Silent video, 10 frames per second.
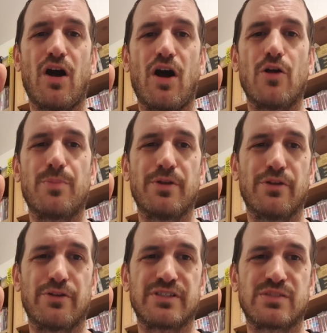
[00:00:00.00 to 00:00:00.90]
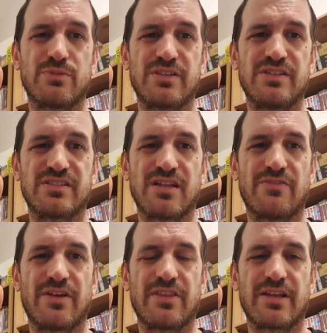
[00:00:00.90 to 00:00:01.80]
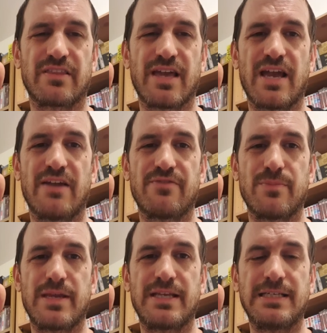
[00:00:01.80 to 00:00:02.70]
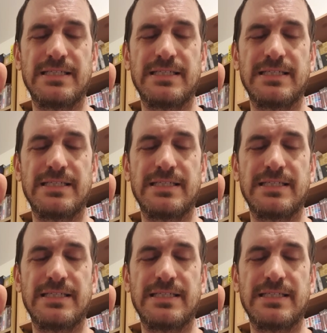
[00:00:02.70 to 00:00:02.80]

open and honest with your stuff, I think, there for me.